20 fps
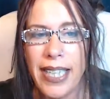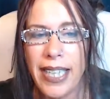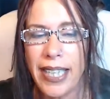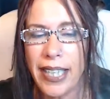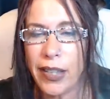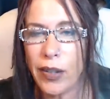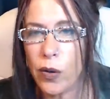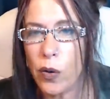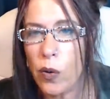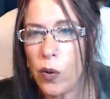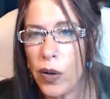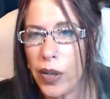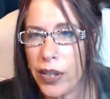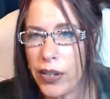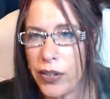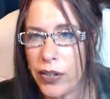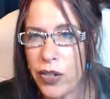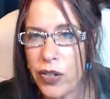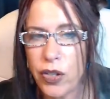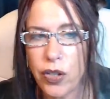in
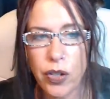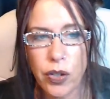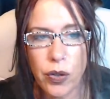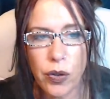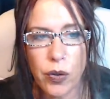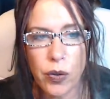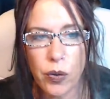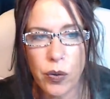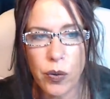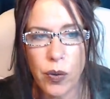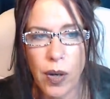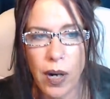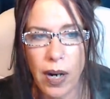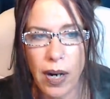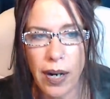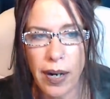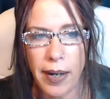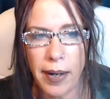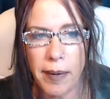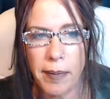order to
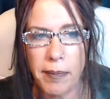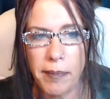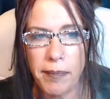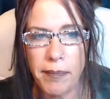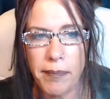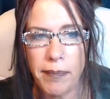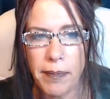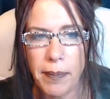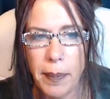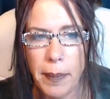um